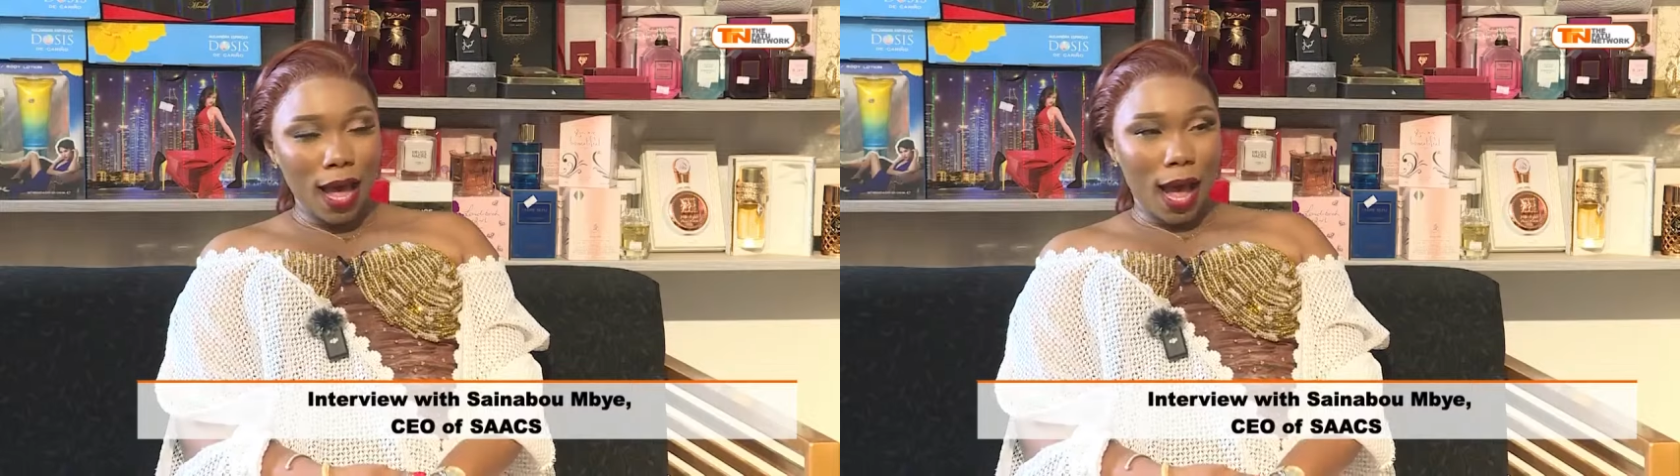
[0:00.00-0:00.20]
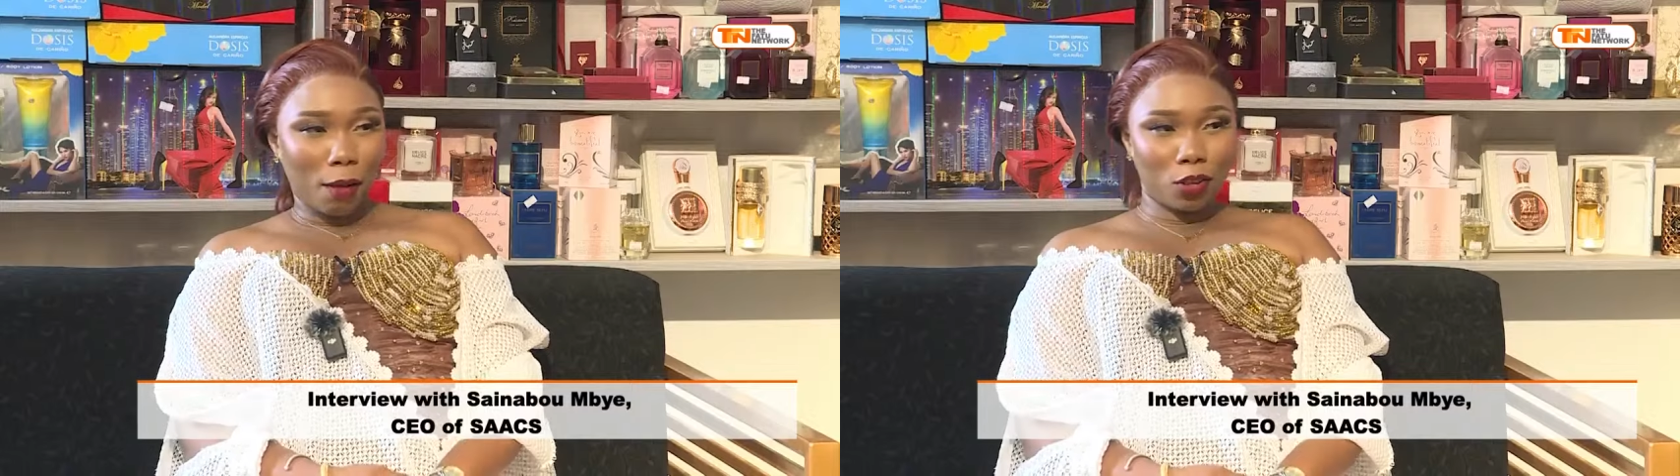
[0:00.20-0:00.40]

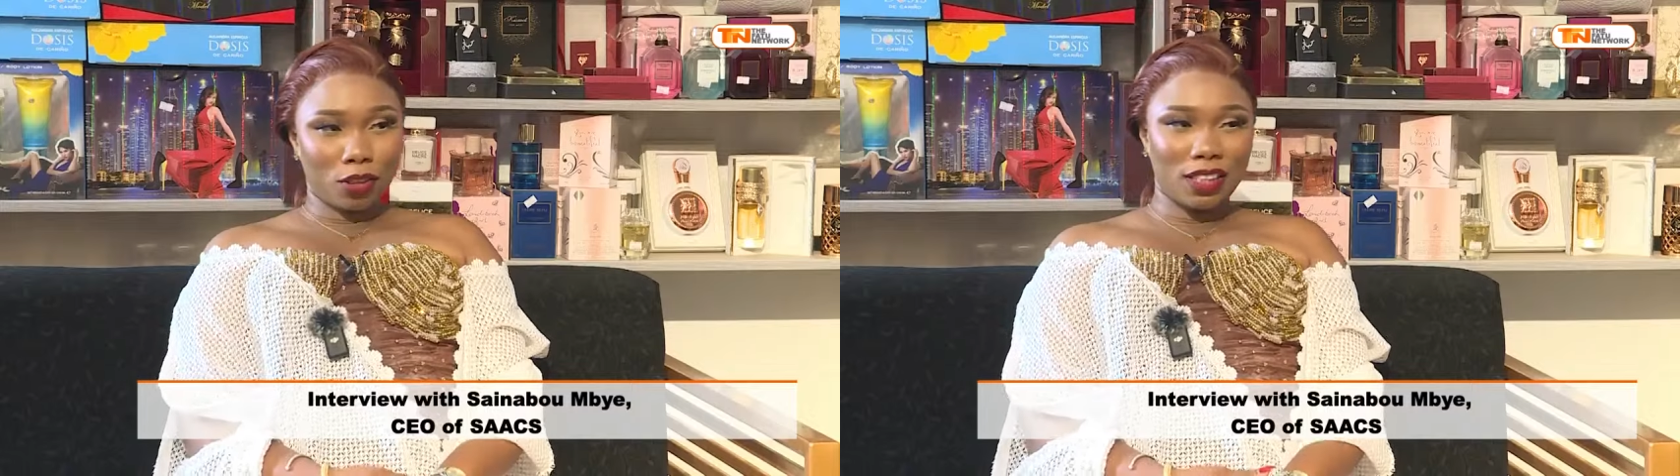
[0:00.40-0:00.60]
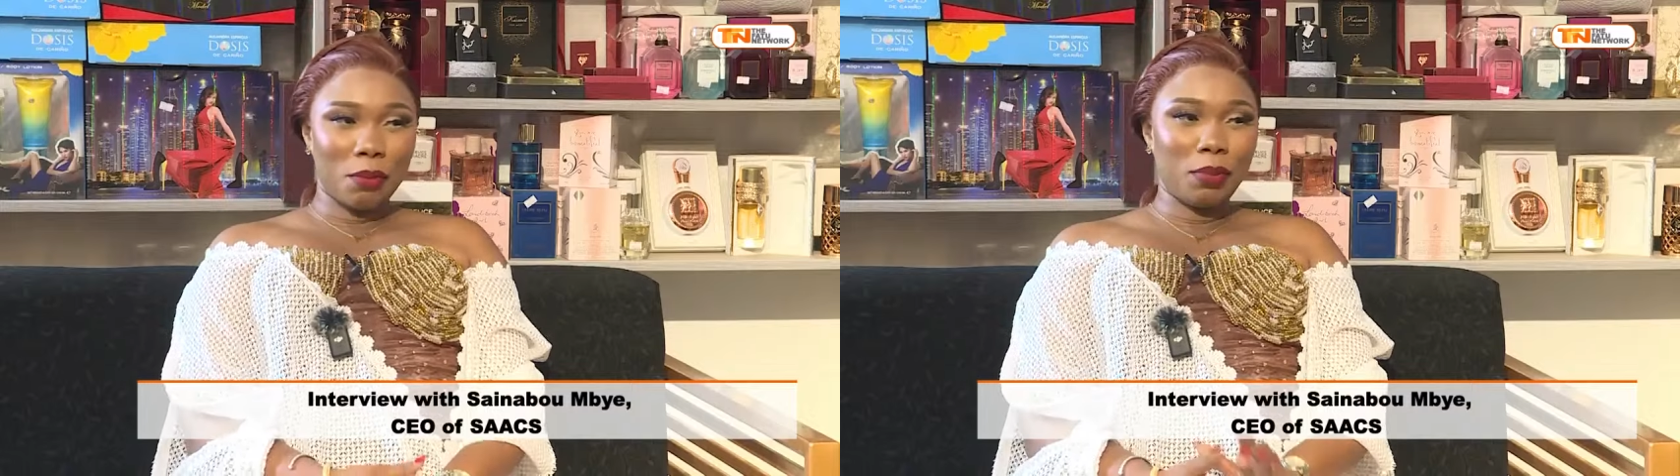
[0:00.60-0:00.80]
Nice. I'm
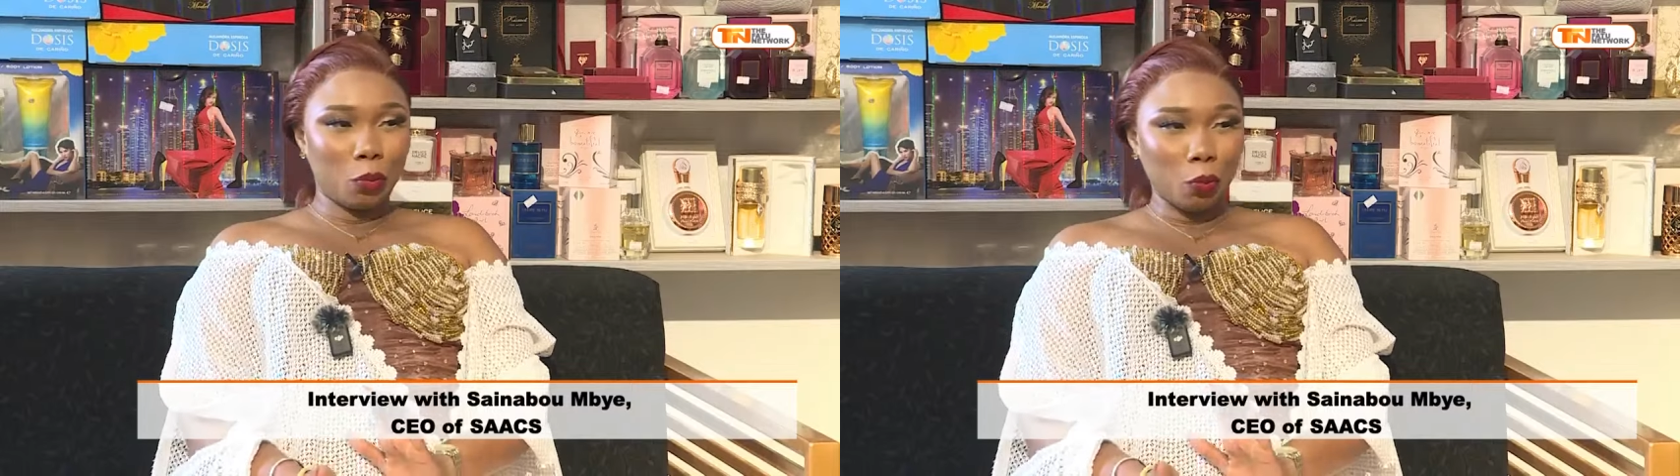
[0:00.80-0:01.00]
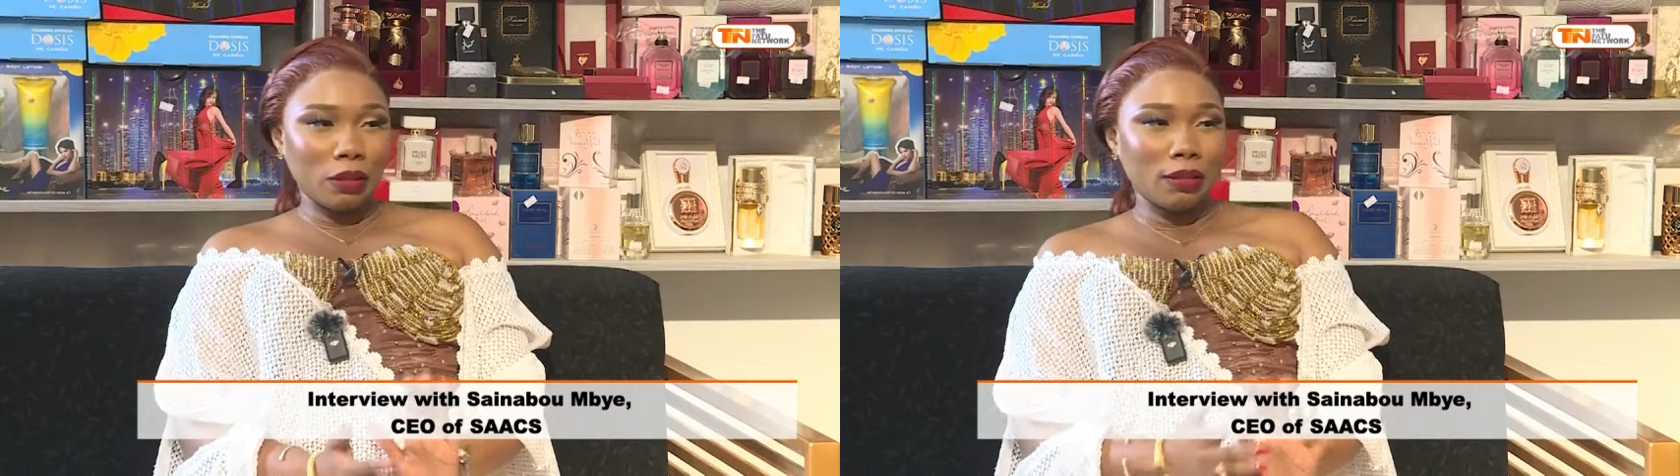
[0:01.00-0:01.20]
just in
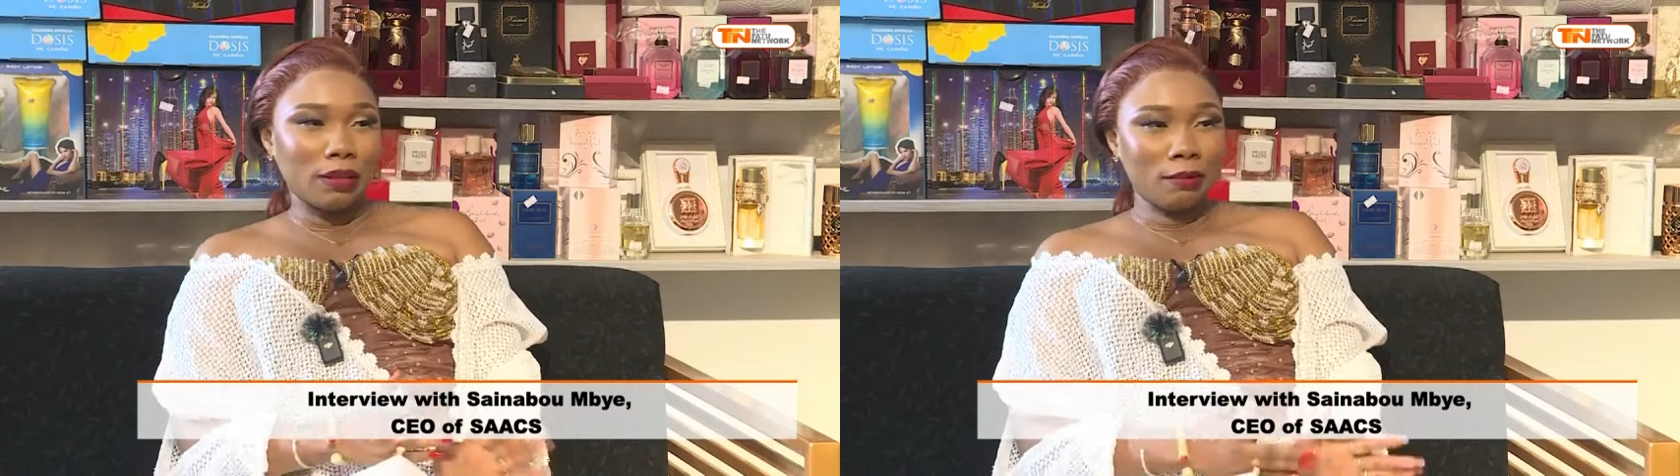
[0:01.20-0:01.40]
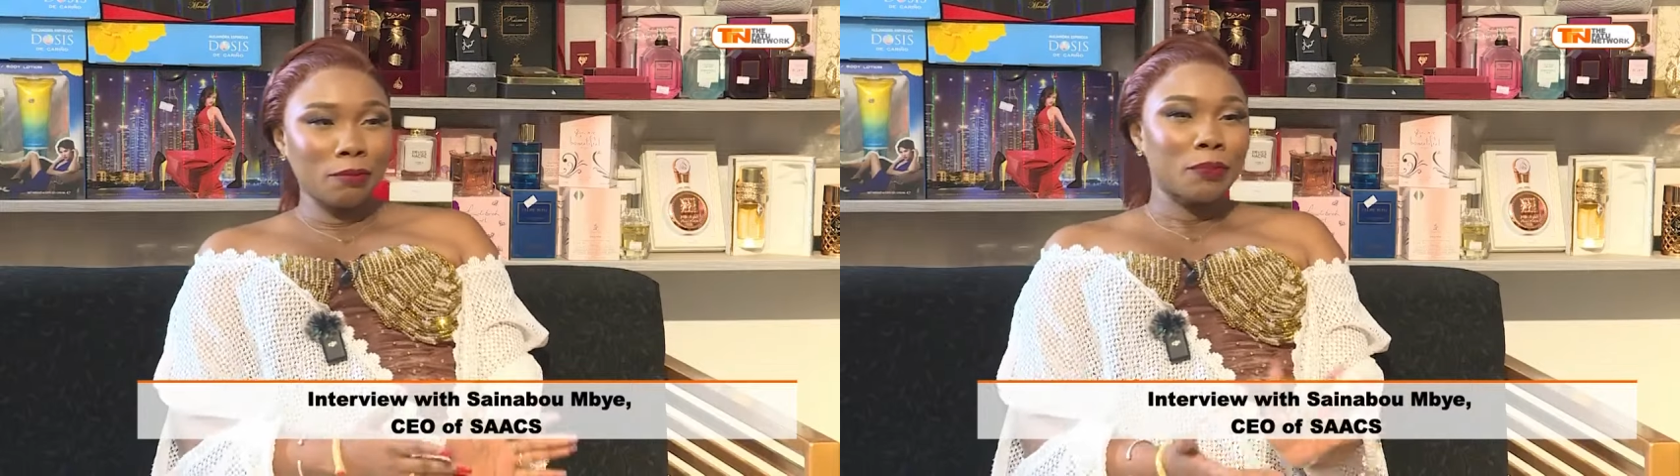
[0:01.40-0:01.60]
between